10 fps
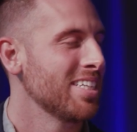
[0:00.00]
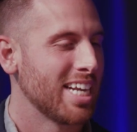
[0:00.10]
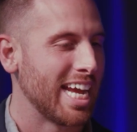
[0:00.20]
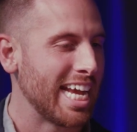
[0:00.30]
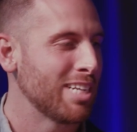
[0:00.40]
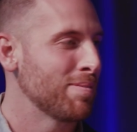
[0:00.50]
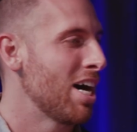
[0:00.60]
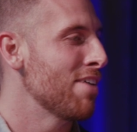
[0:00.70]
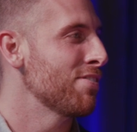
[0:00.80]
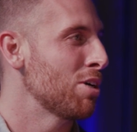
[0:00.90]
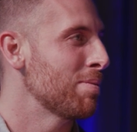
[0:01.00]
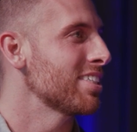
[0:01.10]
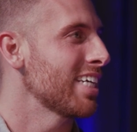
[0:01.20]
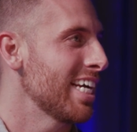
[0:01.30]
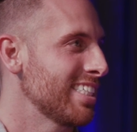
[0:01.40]
I hand him the envelope. I
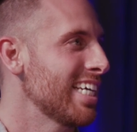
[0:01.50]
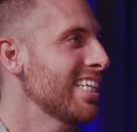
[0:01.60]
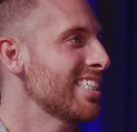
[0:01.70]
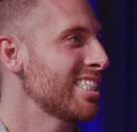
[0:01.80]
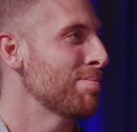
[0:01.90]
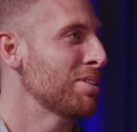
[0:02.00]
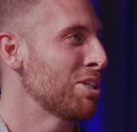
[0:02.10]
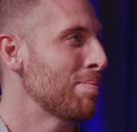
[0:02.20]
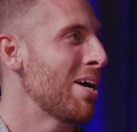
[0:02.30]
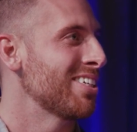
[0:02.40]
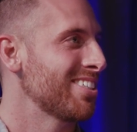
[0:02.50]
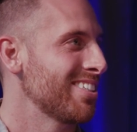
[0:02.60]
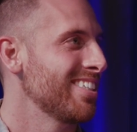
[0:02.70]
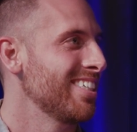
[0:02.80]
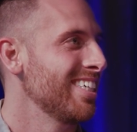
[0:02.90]
was like, hey, take this up to your boss.